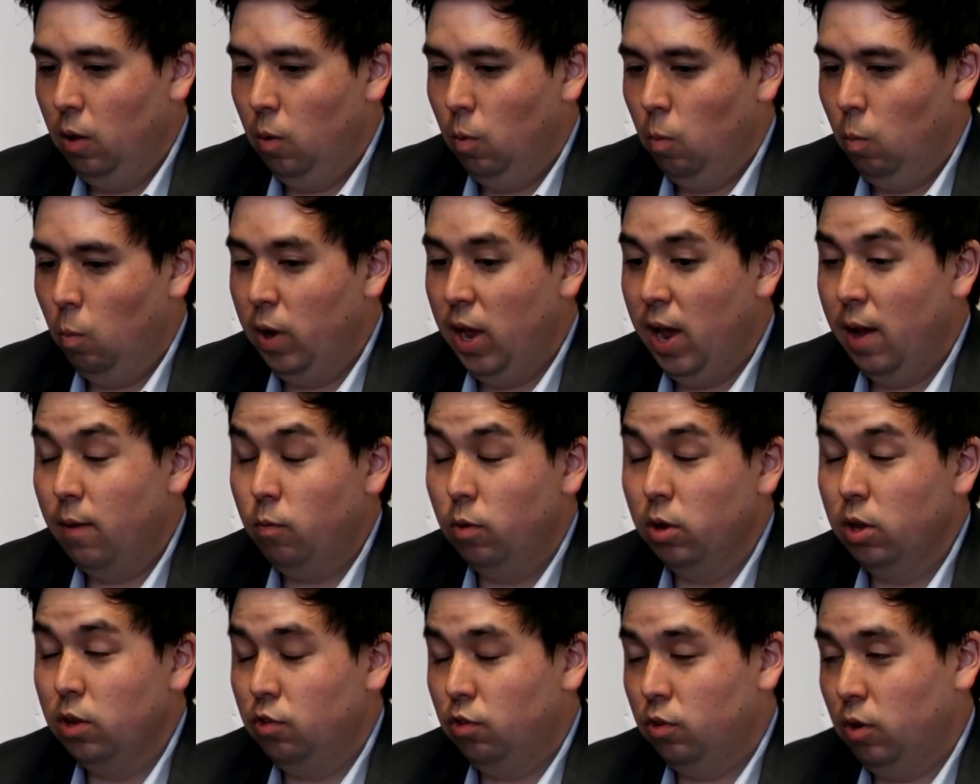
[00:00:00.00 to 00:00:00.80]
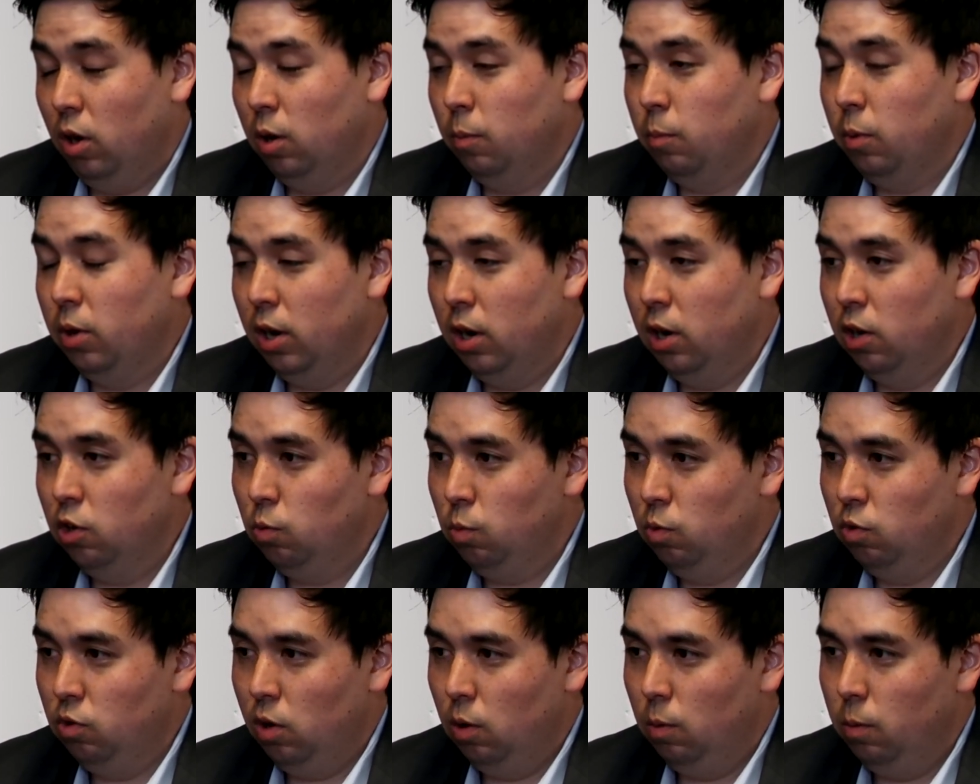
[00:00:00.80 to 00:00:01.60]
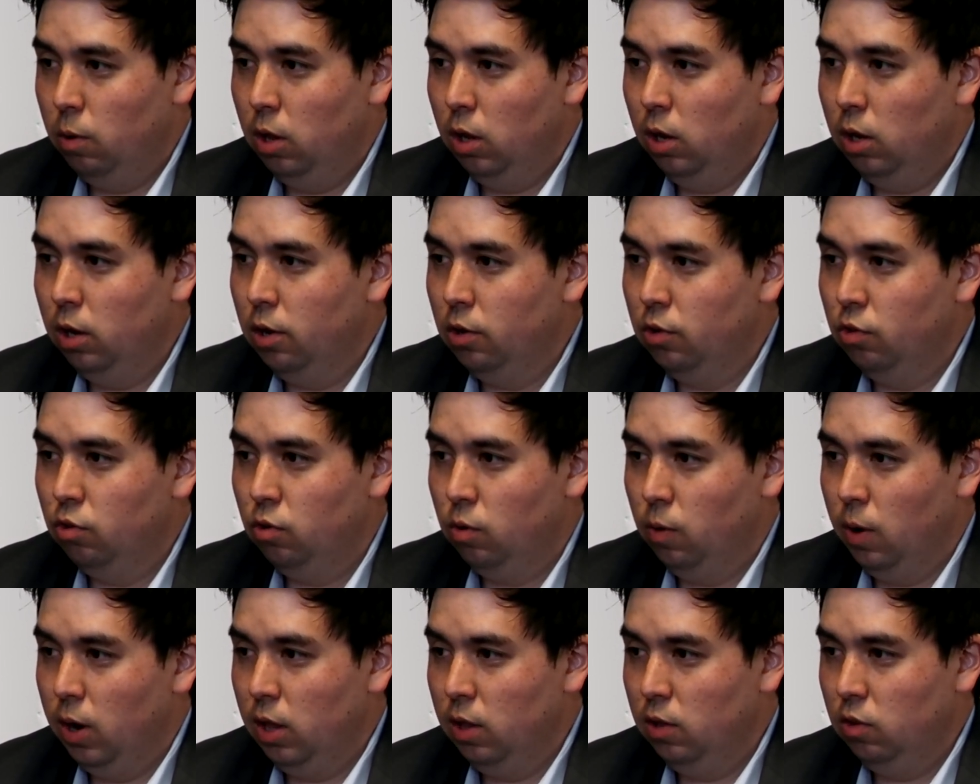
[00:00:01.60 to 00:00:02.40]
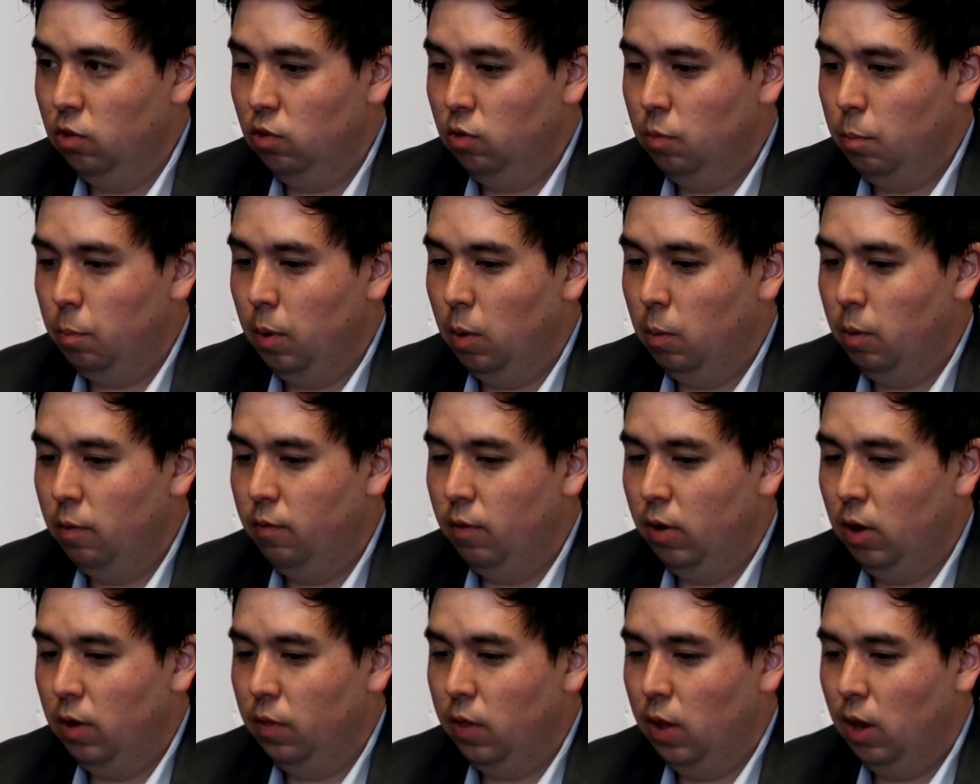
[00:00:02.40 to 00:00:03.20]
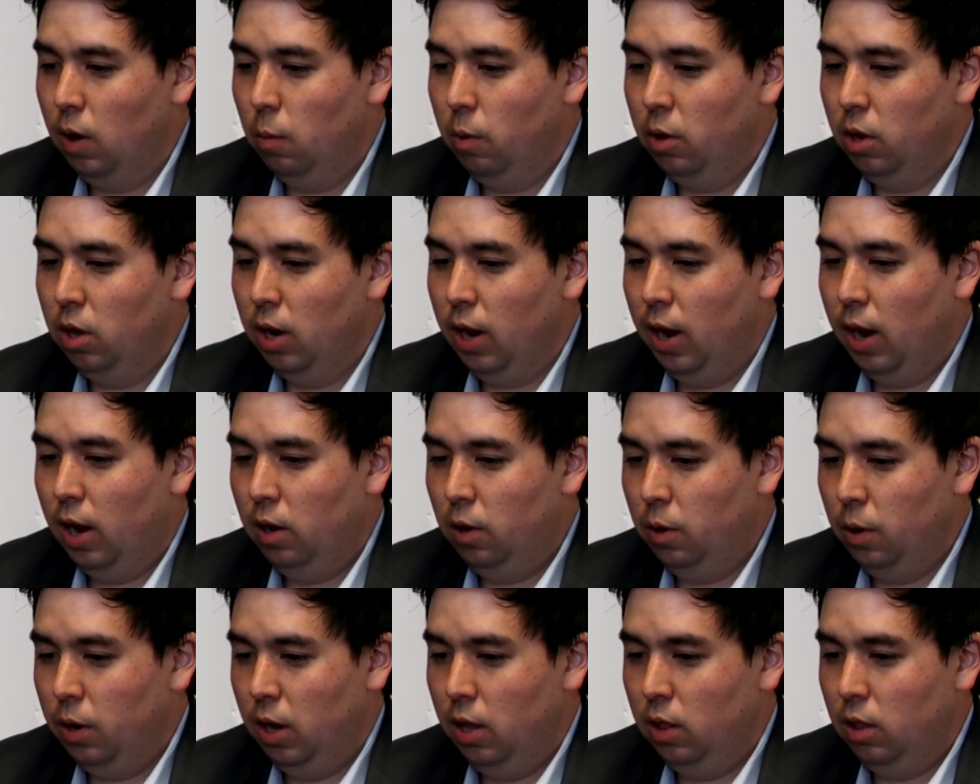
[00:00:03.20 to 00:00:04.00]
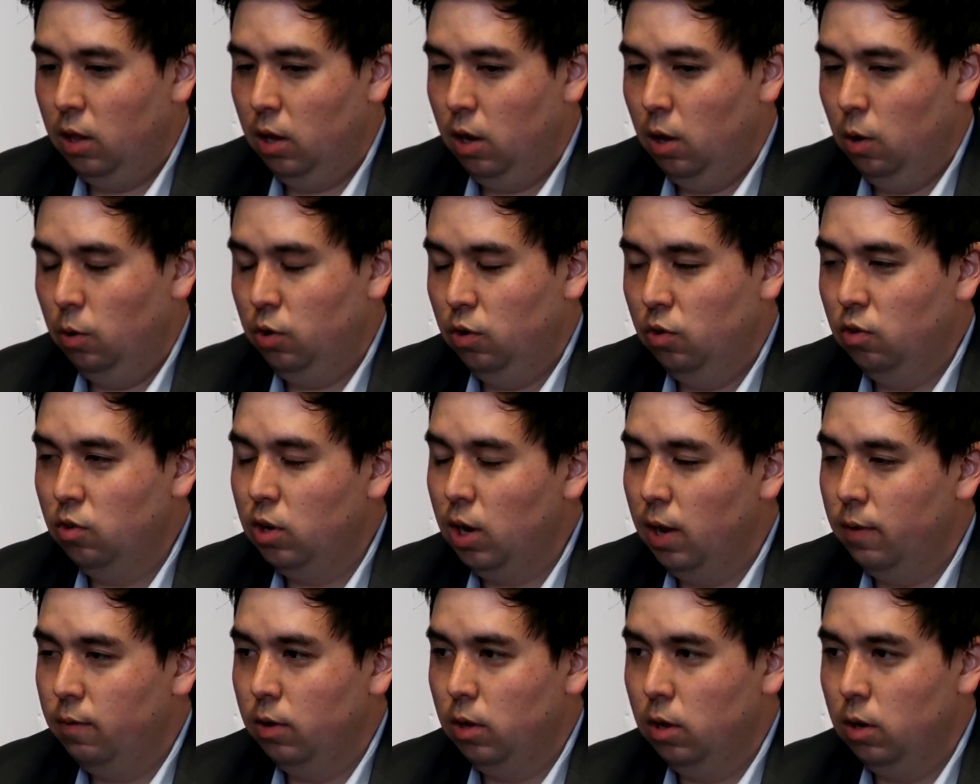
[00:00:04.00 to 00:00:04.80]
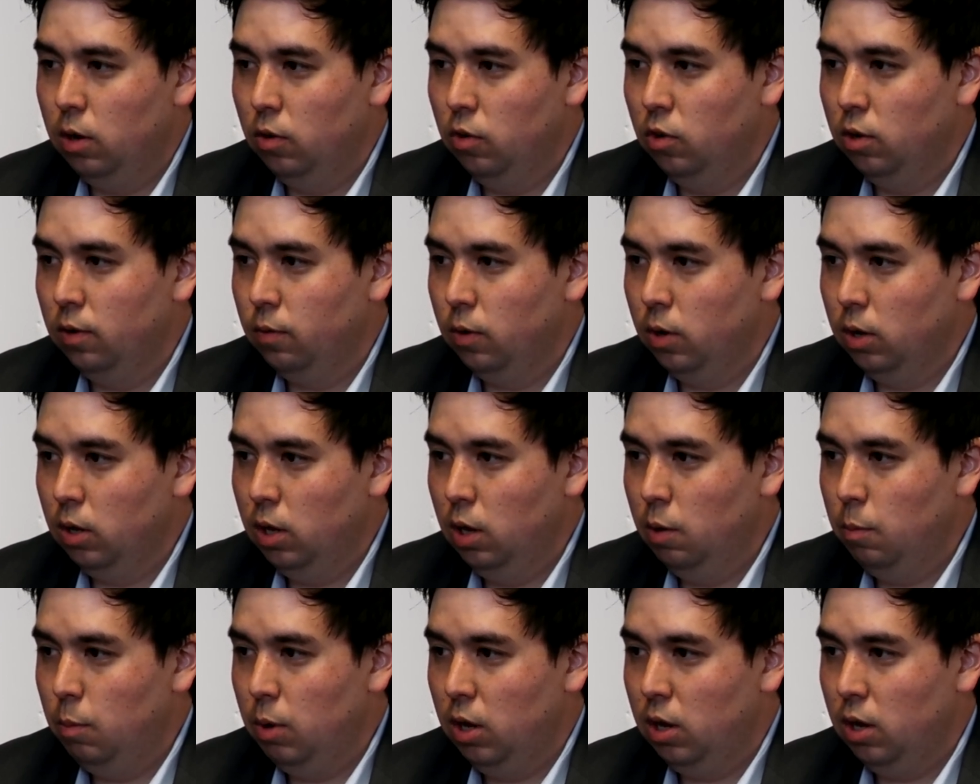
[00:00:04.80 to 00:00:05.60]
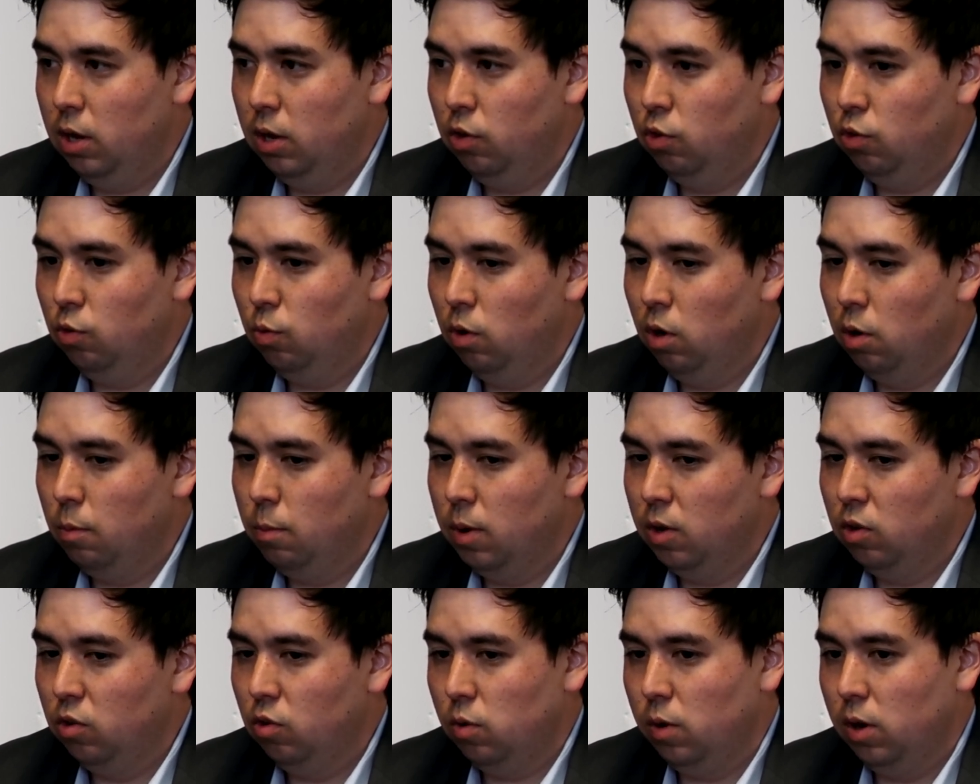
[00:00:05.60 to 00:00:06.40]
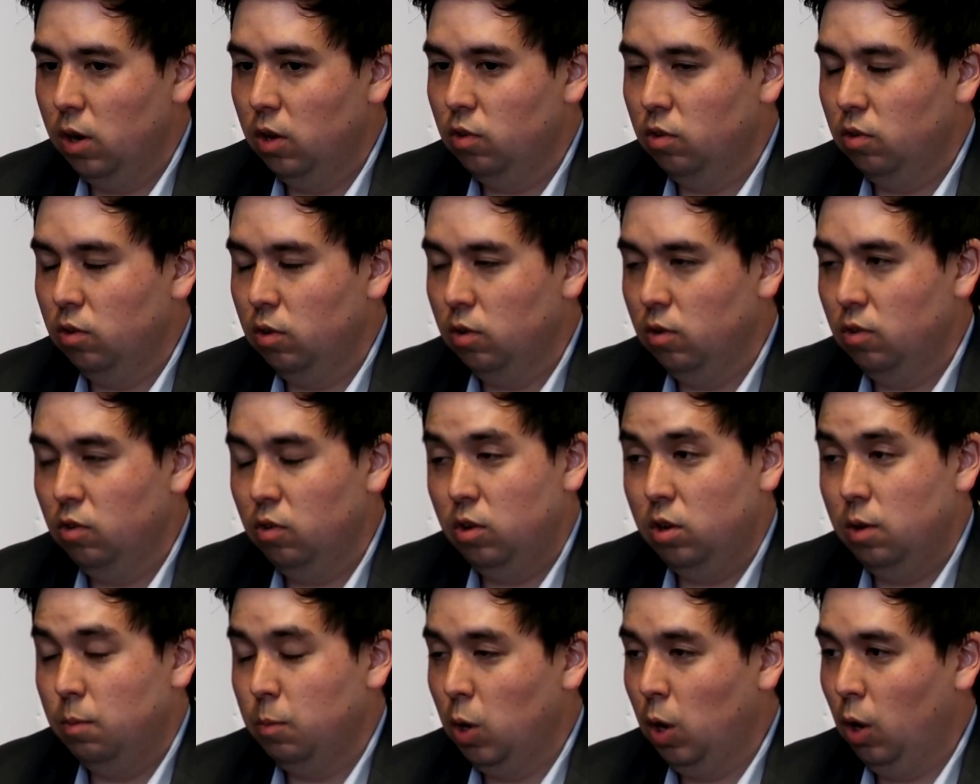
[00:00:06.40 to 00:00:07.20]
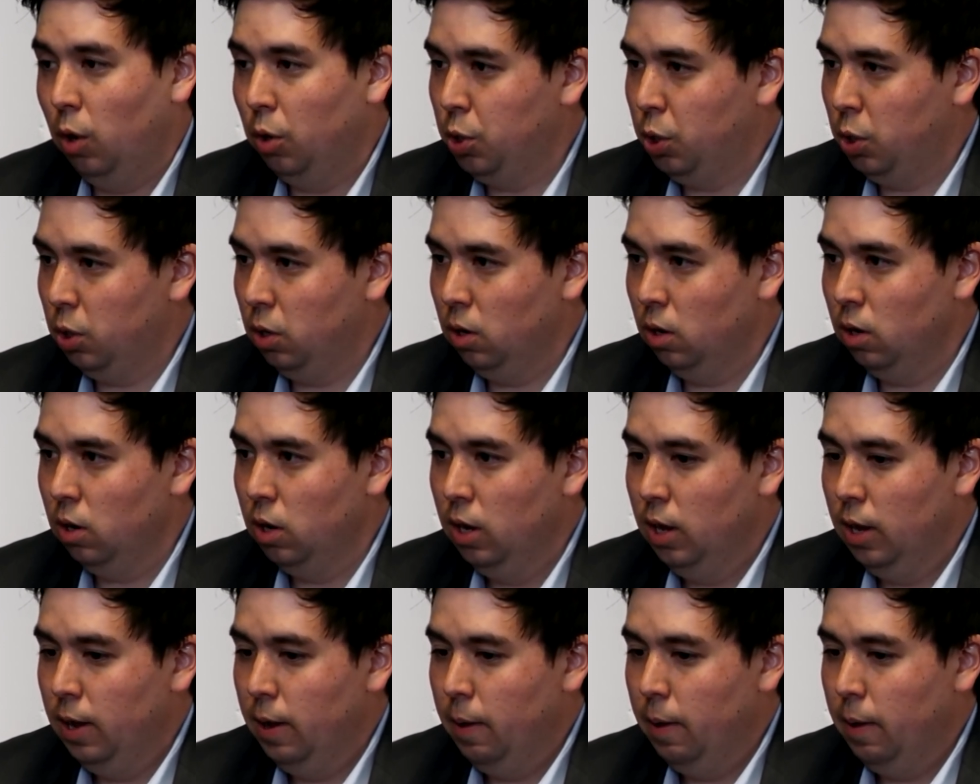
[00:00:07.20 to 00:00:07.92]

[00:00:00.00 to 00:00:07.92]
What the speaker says: we have really strong players, we saw really clear strengths, but we felt that we could allocate the coaching staff a little differently because one of my strengths is team culture,